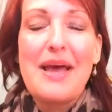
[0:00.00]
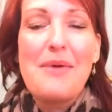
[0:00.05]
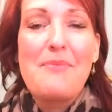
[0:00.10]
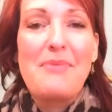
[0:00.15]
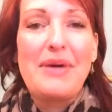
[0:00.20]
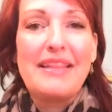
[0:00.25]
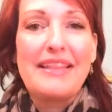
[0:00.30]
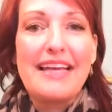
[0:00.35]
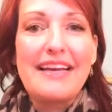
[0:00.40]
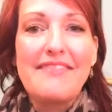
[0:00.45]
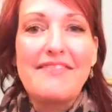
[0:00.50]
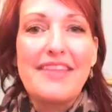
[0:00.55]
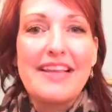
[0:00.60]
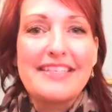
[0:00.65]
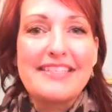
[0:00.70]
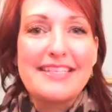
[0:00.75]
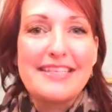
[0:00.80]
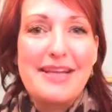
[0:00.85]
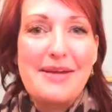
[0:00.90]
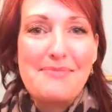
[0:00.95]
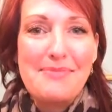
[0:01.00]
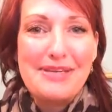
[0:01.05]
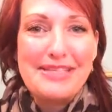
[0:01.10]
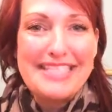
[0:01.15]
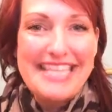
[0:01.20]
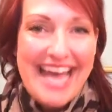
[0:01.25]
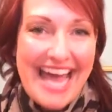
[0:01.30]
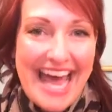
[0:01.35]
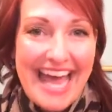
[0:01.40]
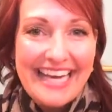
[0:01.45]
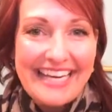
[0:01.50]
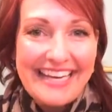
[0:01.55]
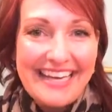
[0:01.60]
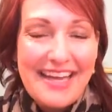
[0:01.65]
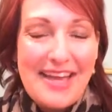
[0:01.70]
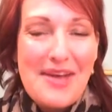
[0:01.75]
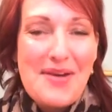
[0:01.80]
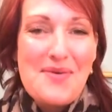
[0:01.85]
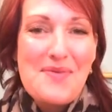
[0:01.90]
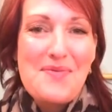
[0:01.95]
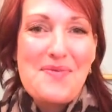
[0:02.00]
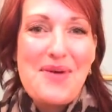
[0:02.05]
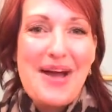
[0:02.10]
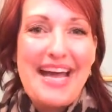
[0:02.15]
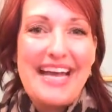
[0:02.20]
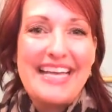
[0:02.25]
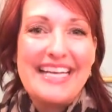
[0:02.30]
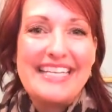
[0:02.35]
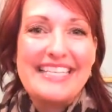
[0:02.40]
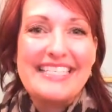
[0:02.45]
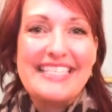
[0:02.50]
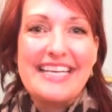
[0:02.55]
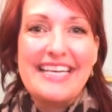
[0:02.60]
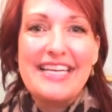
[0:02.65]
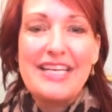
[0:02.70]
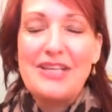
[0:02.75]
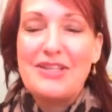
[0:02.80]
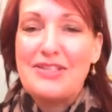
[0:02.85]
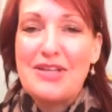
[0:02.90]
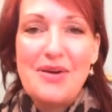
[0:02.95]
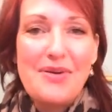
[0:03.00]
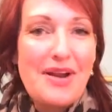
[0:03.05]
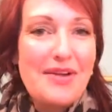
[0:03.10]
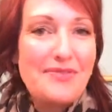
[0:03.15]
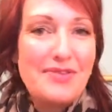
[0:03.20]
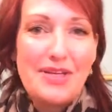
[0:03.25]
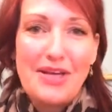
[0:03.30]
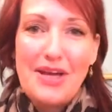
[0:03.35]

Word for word: my life lesson number 10 was you don't have to